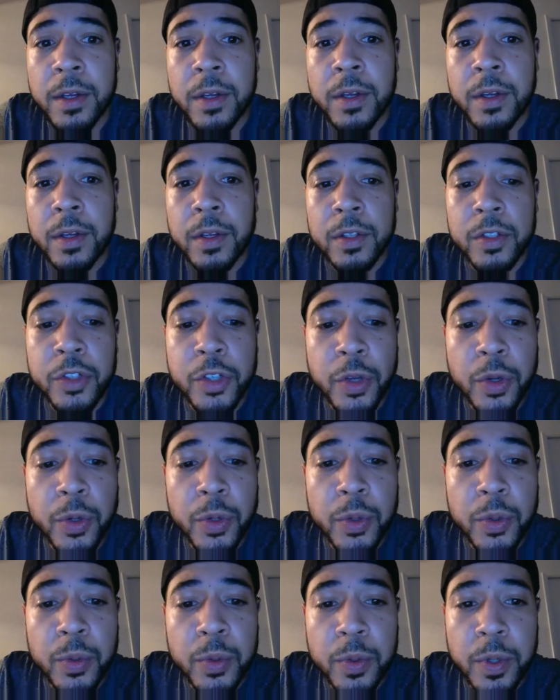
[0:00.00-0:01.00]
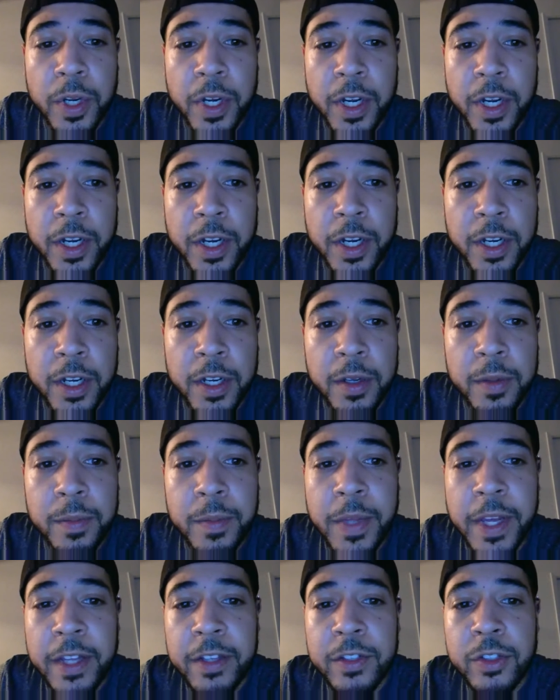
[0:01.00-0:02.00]
So,
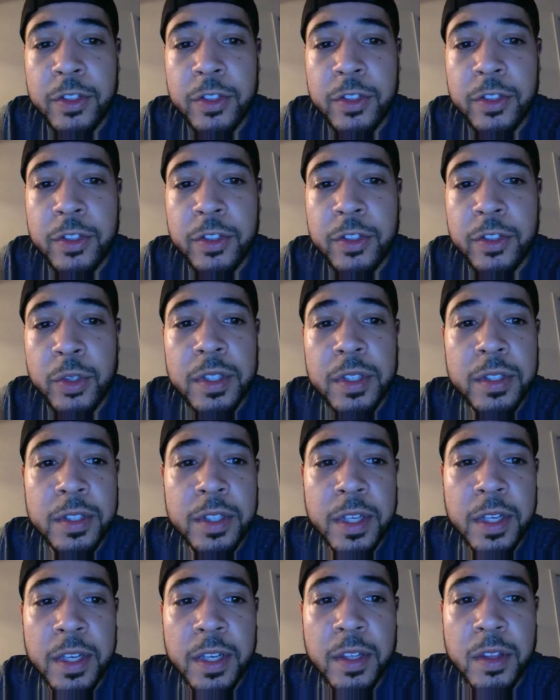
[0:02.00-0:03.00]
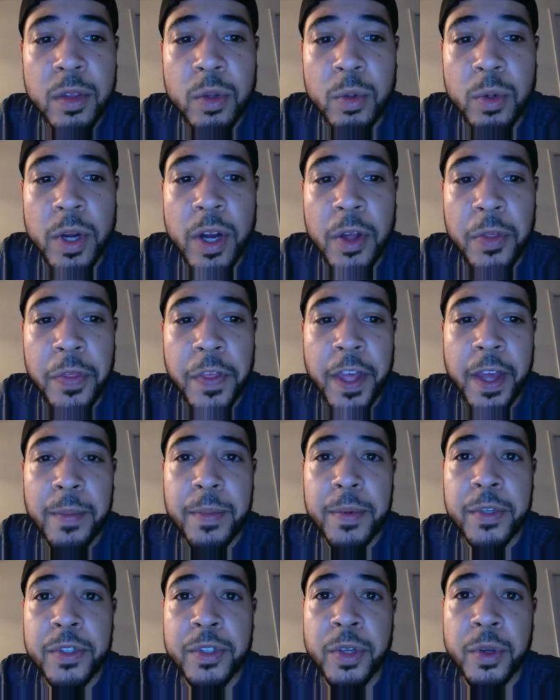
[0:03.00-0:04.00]
as you can see throughout the
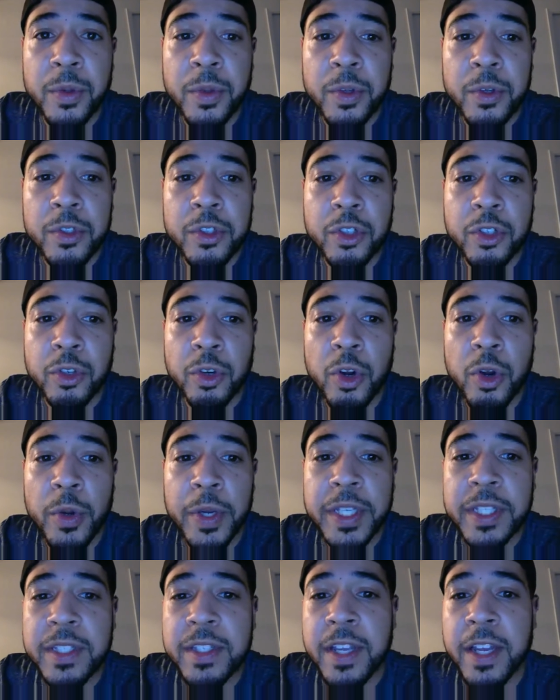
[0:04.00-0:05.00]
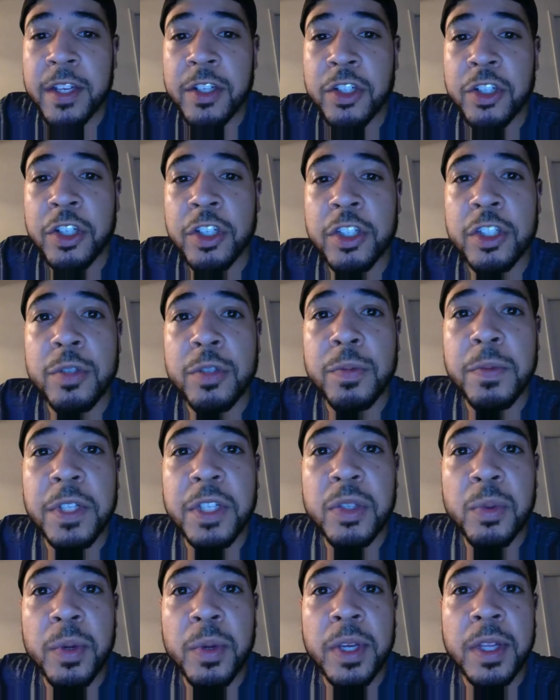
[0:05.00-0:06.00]
episode, there's growing tensions
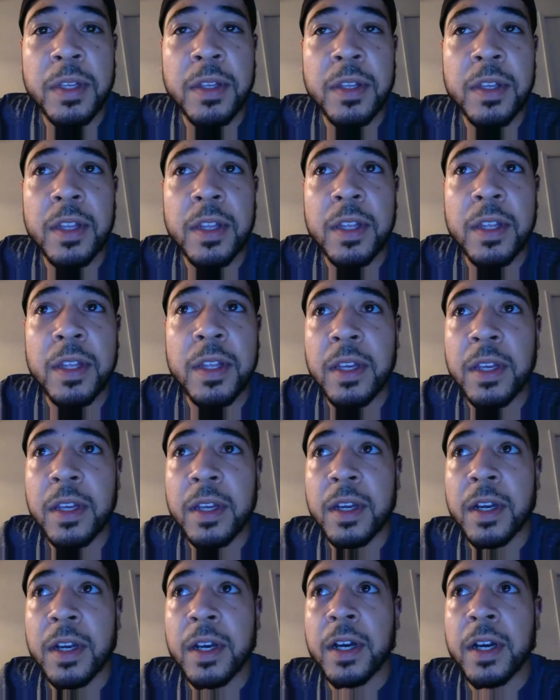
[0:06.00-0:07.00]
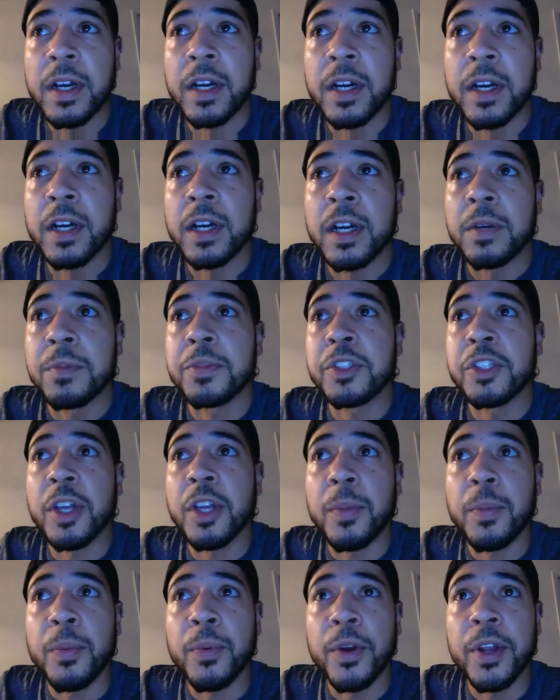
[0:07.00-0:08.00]
between the
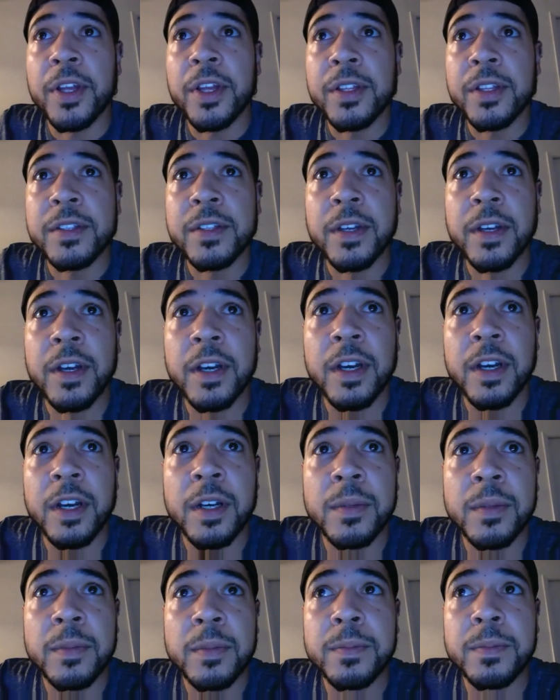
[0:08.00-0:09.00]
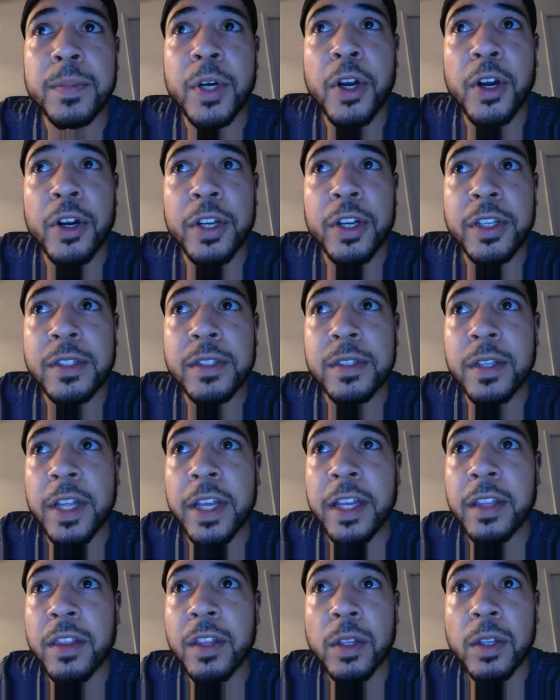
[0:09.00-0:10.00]
separate parties,
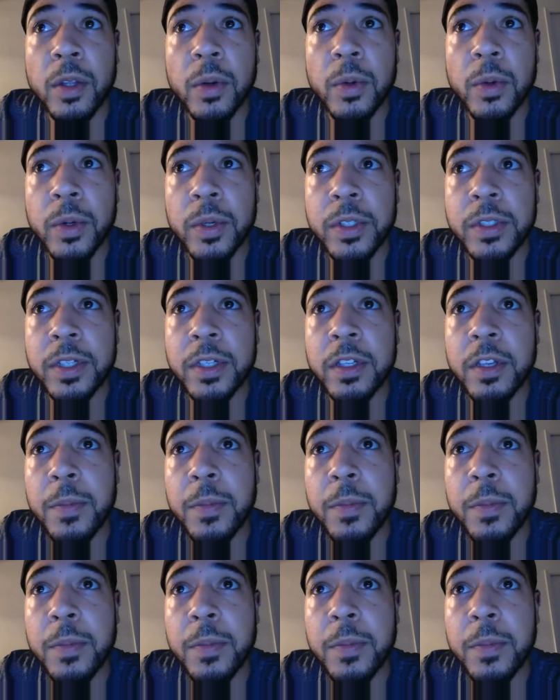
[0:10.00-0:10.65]
like the lords and the